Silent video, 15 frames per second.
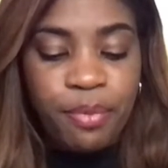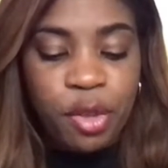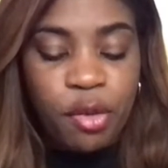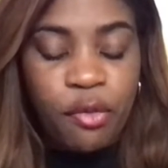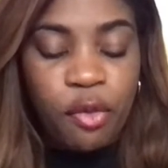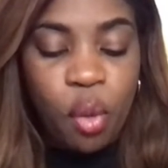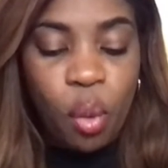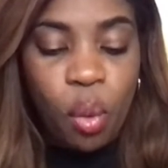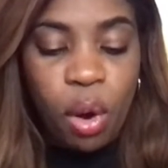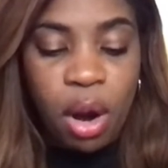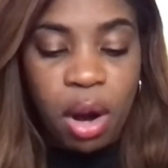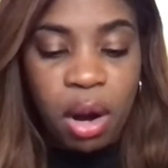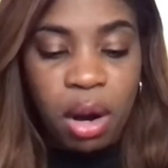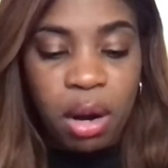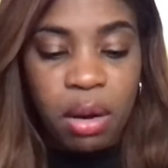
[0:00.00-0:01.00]

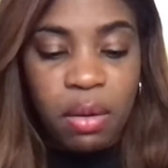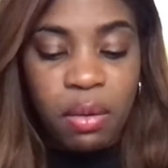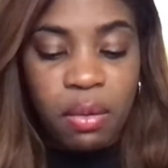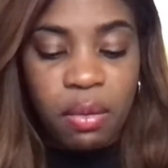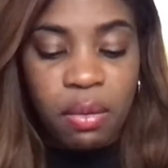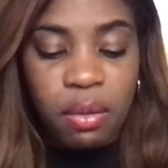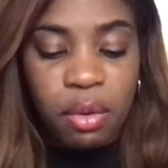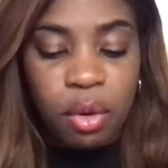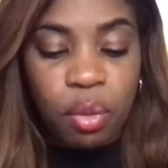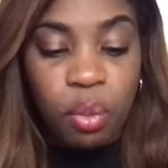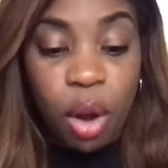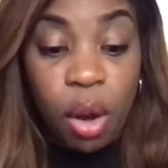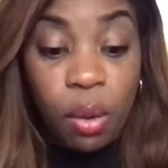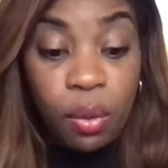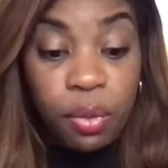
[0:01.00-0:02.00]
for
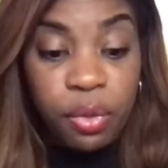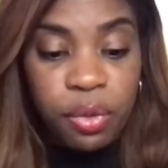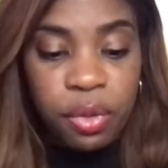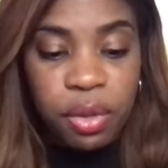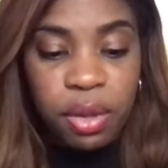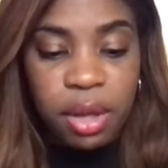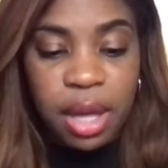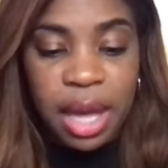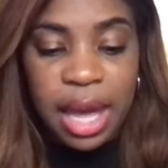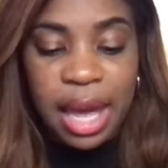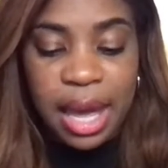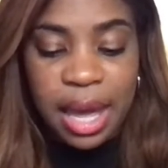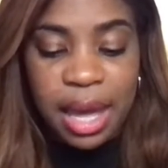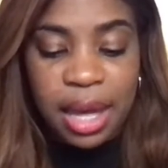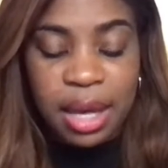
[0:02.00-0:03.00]
growth
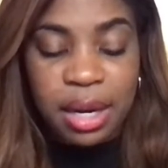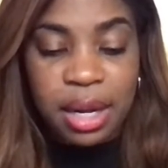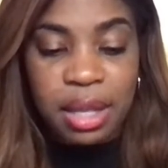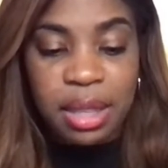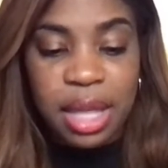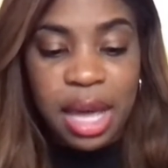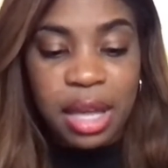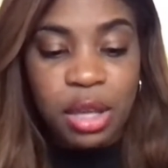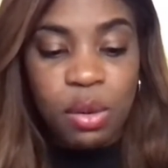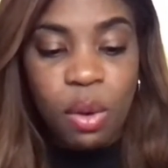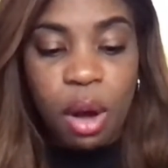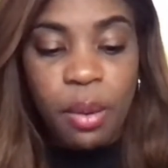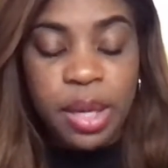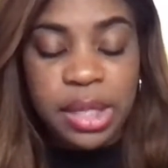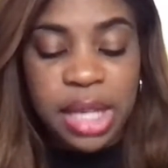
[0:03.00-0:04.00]
and that you
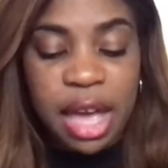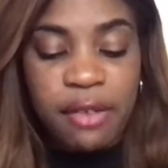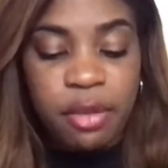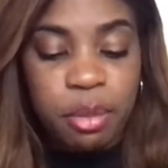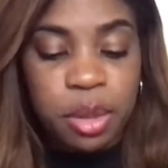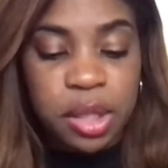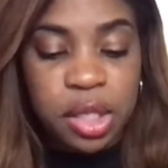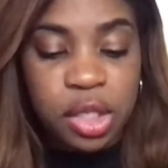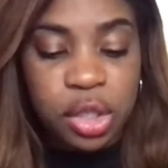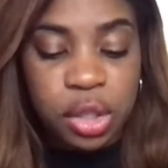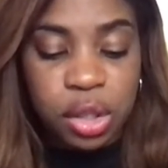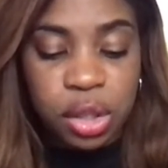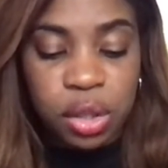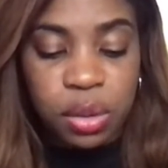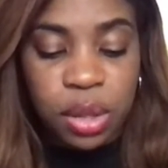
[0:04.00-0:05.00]
always have a position
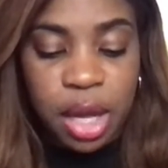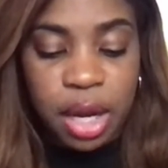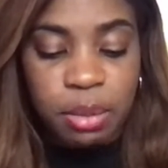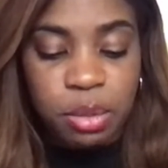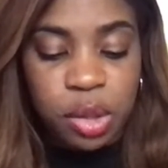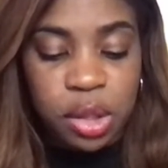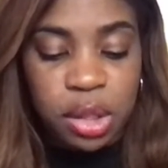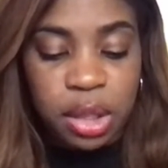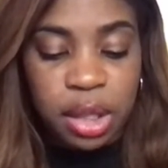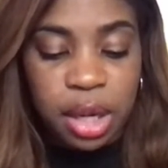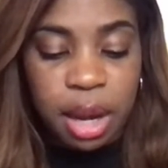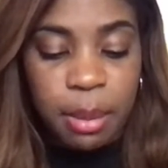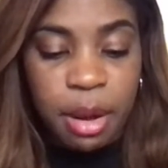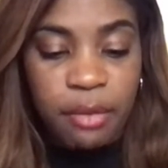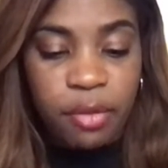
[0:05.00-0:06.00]
to do that. I'm just looking
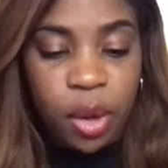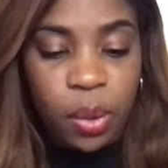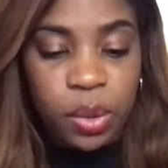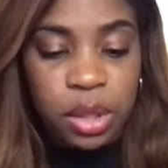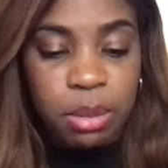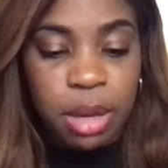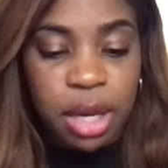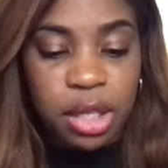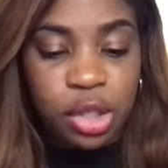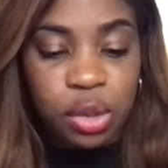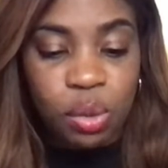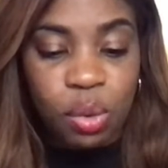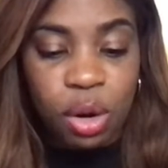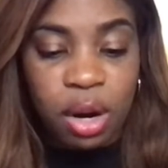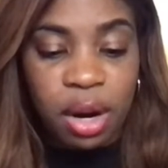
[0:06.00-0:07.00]
at my phone to make
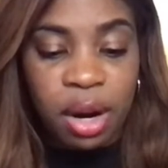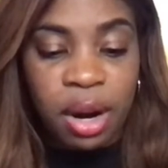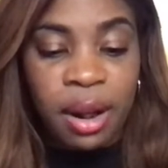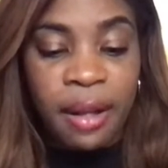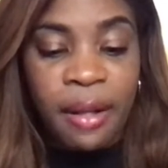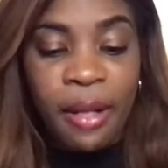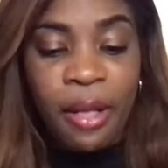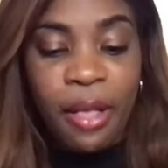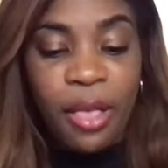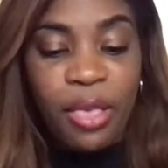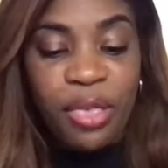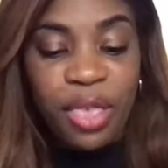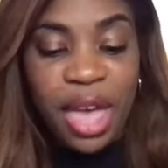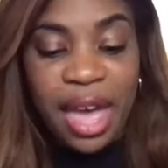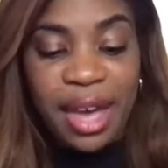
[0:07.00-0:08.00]
sure
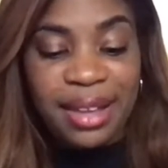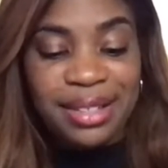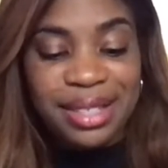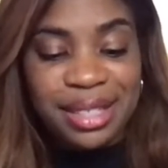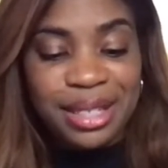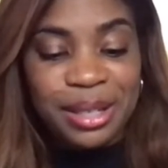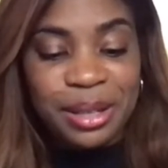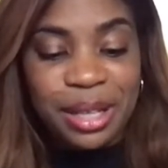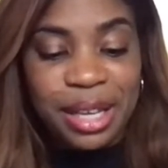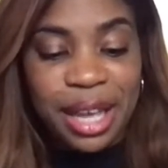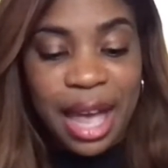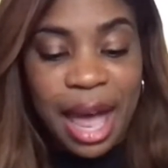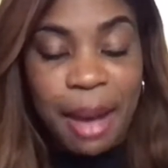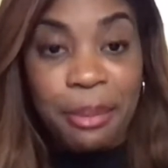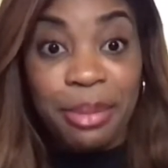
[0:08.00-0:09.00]
that
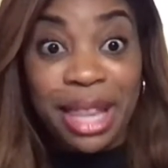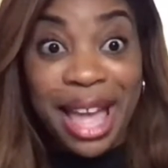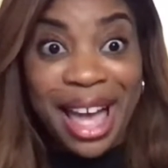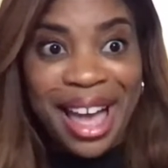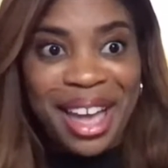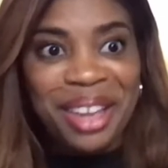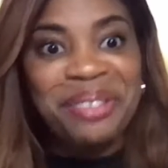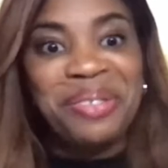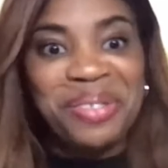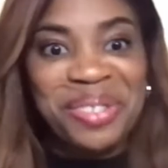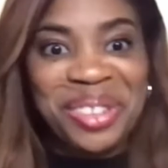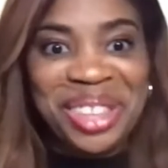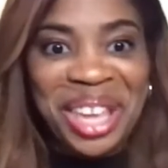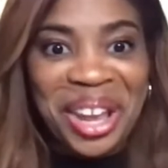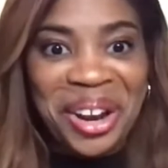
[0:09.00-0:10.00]
I'm live
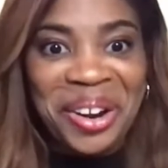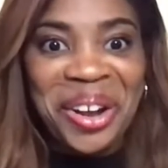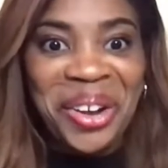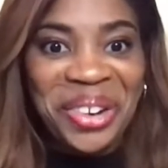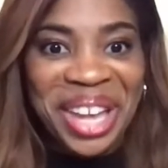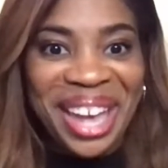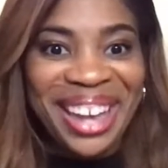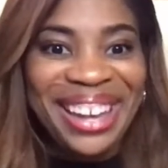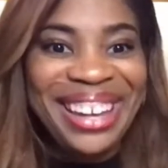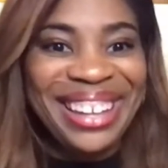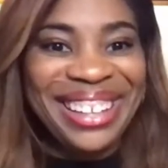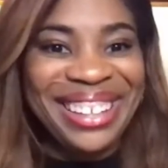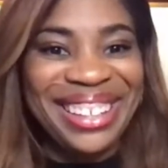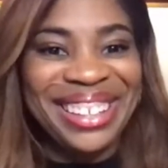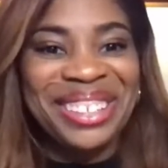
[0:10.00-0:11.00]
there. Okay.
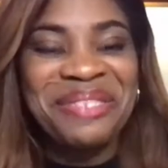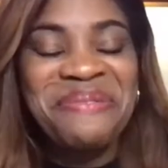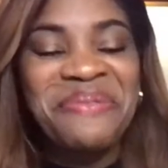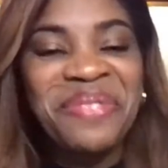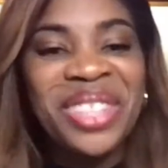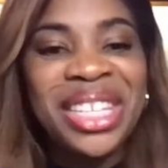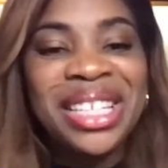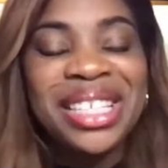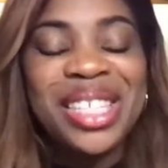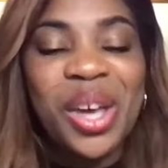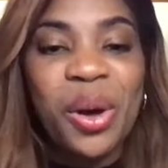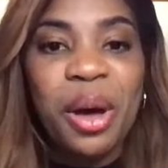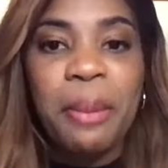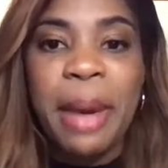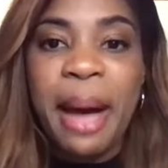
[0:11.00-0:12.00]

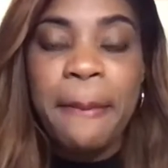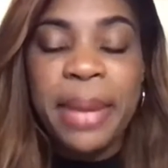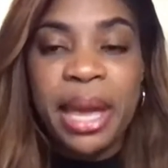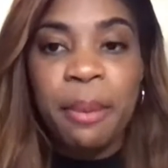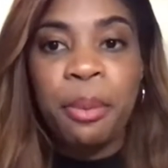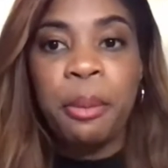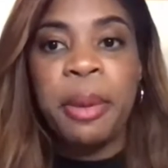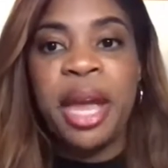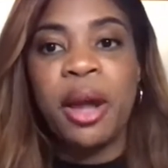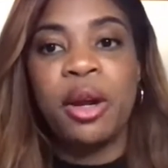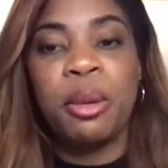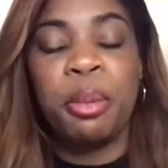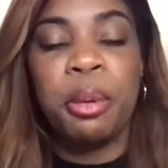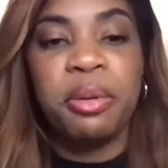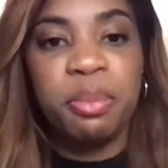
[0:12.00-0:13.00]
So, about being prepared
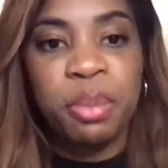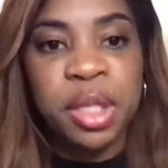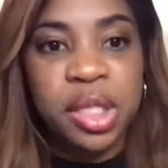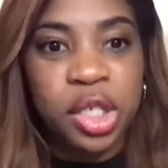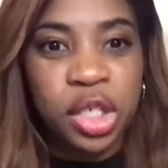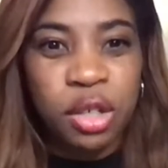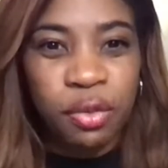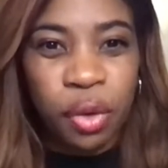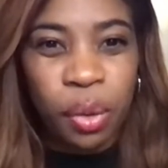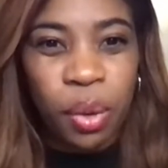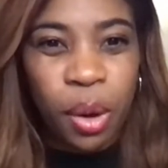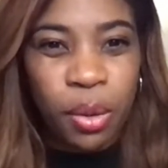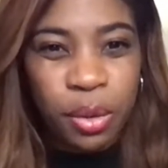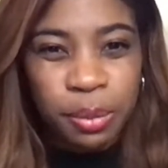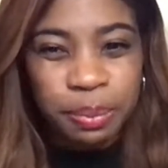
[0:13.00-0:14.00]
and positioned for
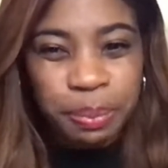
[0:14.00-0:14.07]
growth.